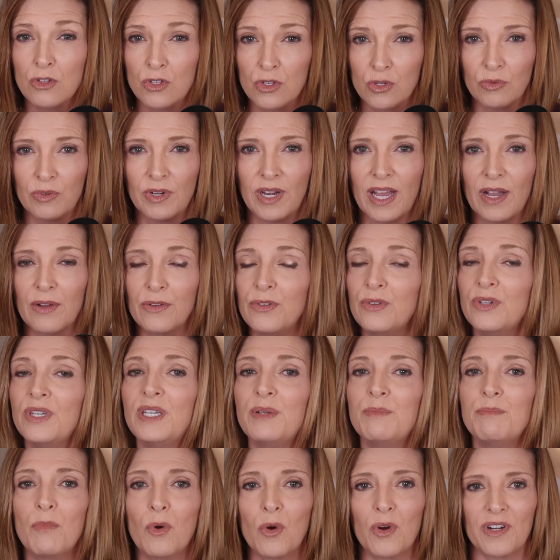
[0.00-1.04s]
So now you
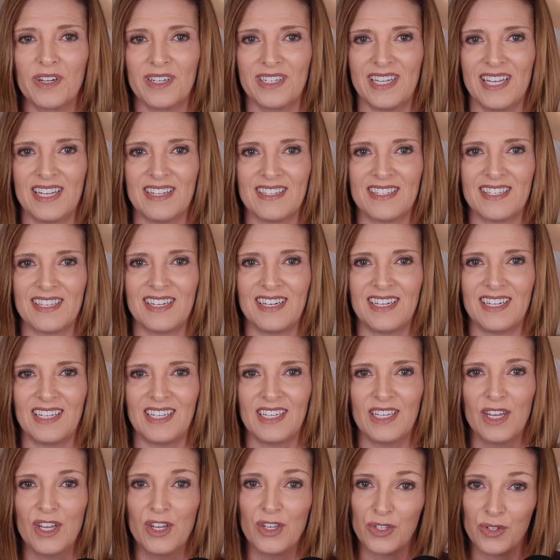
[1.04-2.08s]
need more
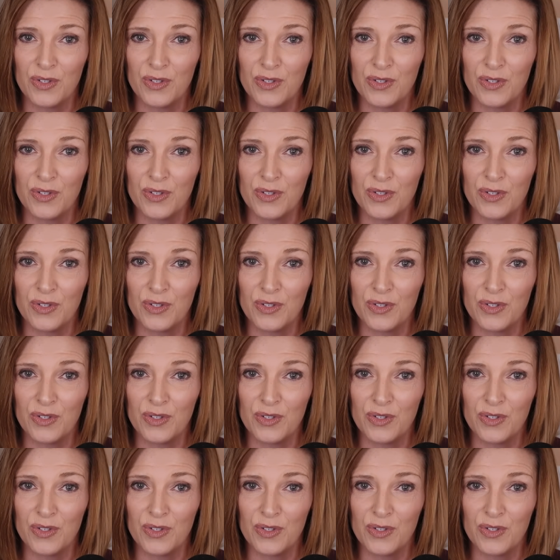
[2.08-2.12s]
intensity.